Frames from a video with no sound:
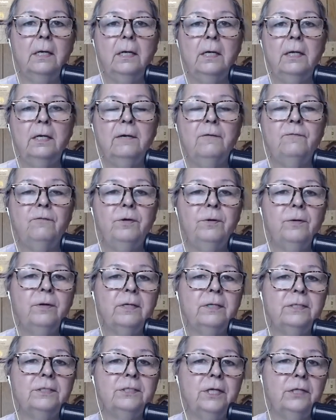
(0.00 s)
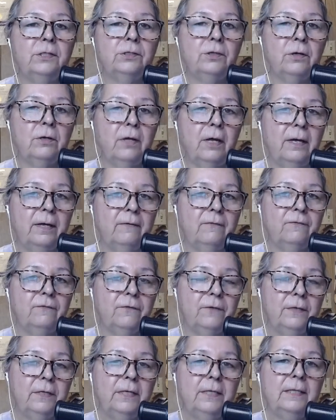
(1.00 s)
If we want to change our life,
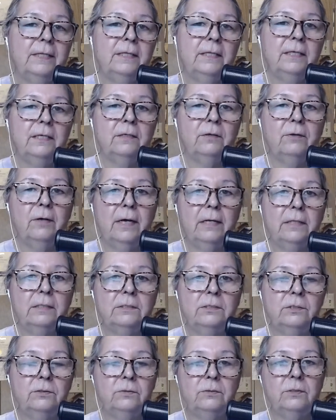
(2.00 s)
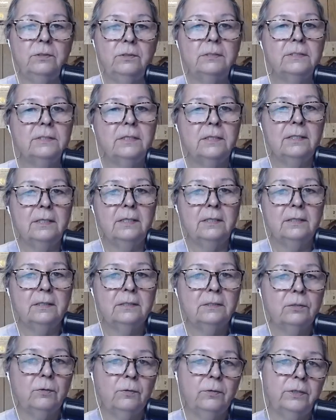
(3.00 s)
then gratitude is the thing
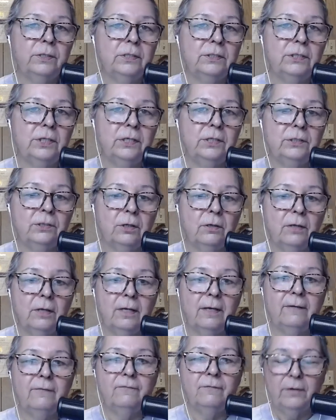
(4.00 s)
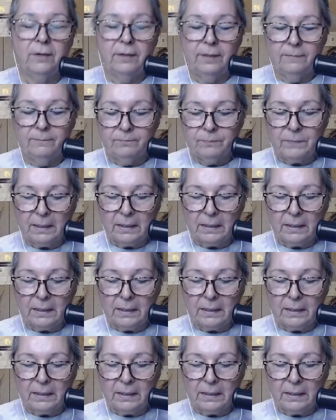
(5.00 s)
that's going to change our life, right?